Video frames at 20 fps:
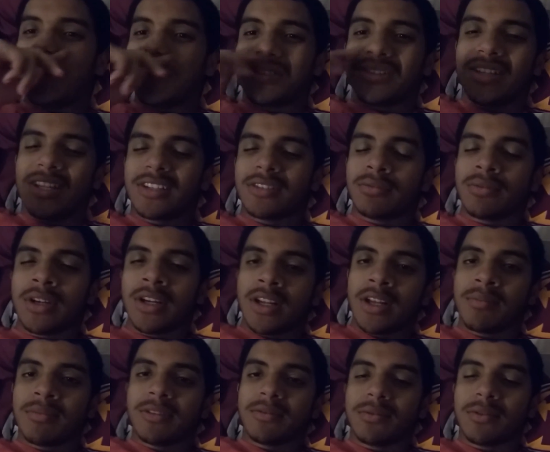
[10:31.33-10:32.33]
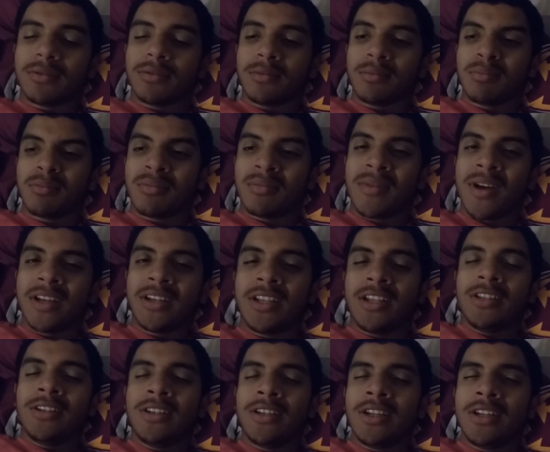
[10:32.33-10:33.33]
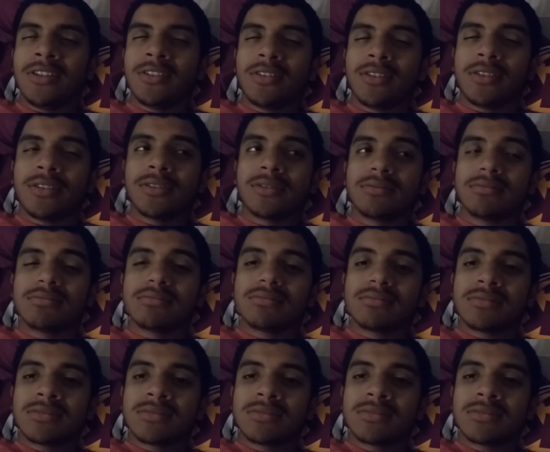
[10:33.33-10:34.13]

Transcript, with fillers: So that's what happened for my day today, so.